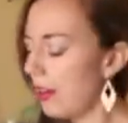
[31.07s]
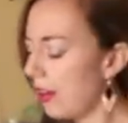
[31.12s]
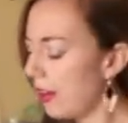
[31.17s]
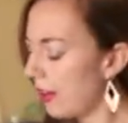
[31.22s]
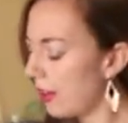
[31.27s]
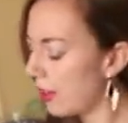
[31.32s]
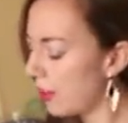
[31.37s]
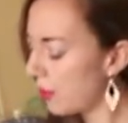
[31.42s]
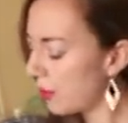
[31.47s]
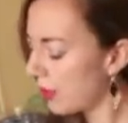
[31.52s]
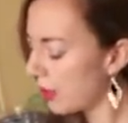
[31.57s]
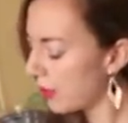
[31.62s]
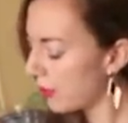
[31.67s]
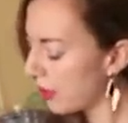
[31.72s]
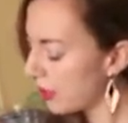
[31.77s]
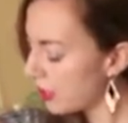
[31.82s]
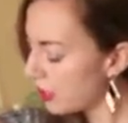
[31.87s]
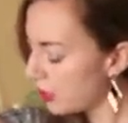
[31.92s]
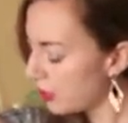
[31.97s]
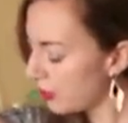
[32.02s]
I
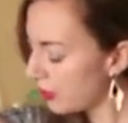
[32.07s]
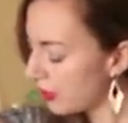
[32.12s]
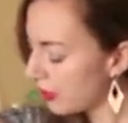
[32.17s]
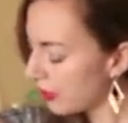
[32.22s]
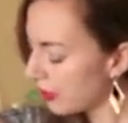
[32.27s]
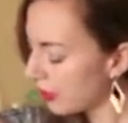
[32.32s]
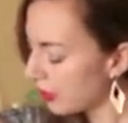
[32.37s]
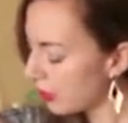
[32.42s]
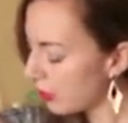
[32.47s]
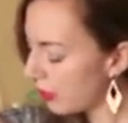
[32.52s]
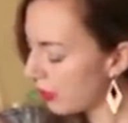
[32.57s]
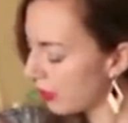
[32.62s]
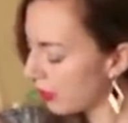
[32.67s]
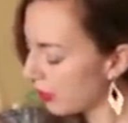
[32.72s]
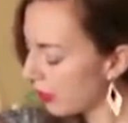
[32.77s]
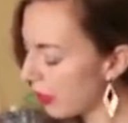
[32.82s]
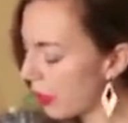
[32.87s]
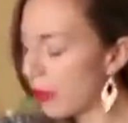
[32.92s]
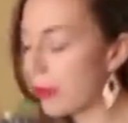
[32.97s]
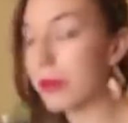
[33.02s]
might do it a little bit
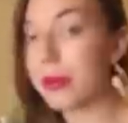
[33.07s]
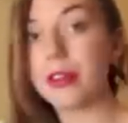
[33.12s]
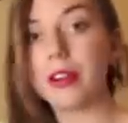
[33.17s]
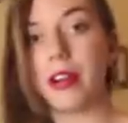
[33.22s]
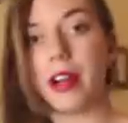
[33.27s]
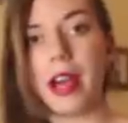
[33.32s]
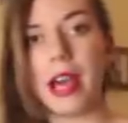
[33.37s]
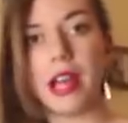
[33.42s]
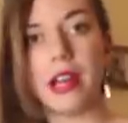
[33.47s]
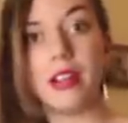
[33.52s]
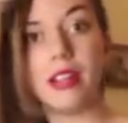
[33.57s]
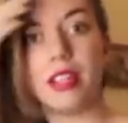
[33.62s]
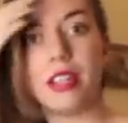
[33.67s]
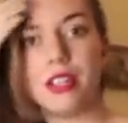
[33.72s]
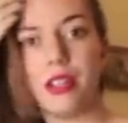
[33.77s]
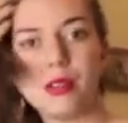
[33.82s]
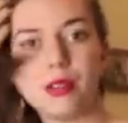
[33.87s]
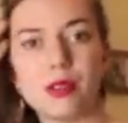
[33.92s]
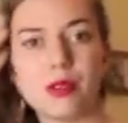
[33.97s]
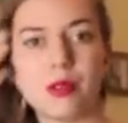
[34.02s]
lower or higher than
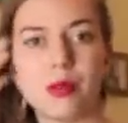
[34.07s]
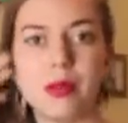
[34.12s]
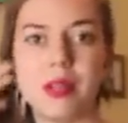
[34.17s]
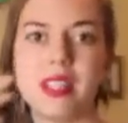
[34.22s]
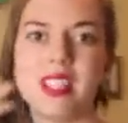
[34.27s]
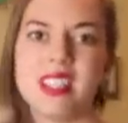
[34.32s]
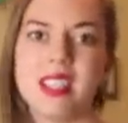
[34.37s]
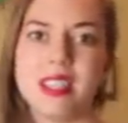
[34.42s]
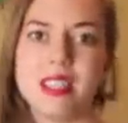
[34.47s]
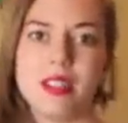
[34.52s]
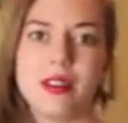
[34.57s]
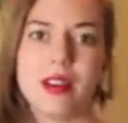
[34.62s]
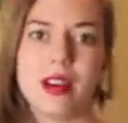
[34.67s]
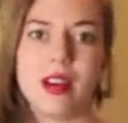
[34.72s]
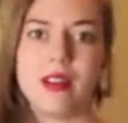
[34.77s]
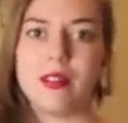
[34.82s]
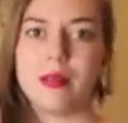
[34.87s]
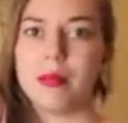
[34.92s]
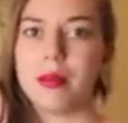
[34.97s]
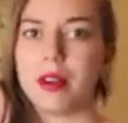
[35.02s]
usual because I still
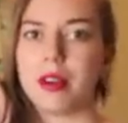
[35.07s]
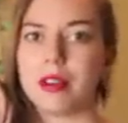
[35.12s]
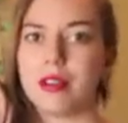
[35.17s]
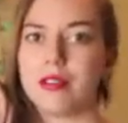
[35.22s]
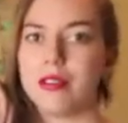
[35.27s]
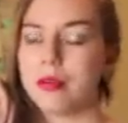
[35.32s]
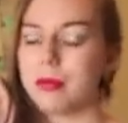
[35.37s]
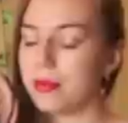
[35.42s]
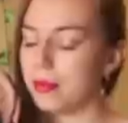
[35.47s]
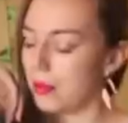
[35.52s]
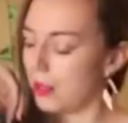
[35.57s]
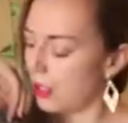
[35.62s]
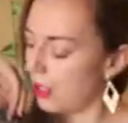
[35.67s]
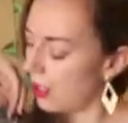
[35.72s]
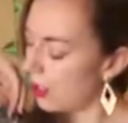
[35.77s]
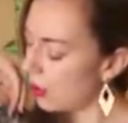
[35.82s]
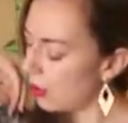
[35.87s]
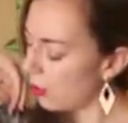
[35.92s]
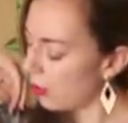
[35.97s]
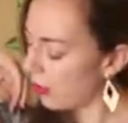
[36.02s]
have a mark from
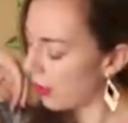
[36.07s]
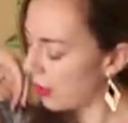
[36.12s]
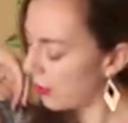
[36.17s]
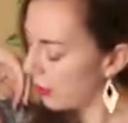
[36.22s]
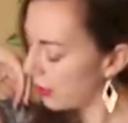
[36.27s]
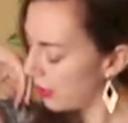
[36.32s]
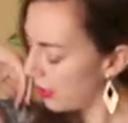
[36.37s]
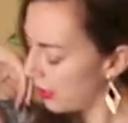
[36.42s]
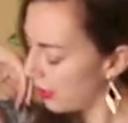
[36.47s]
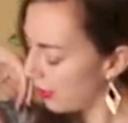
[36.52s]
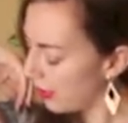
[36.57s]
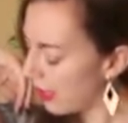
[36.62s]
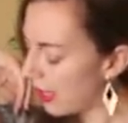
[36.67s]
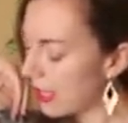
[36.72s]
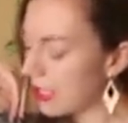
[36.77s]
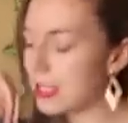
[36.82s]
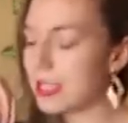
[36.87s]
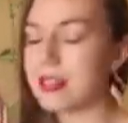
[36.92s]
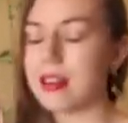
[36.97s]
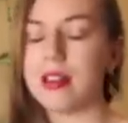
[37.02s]
where I put it there
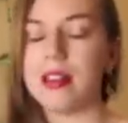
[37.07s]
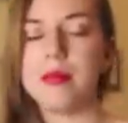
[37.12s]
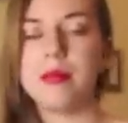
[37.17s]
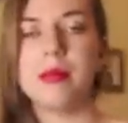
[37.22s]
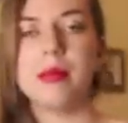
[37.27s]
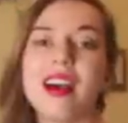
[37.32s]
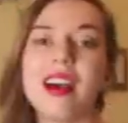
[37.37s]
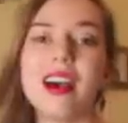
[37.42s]
last time.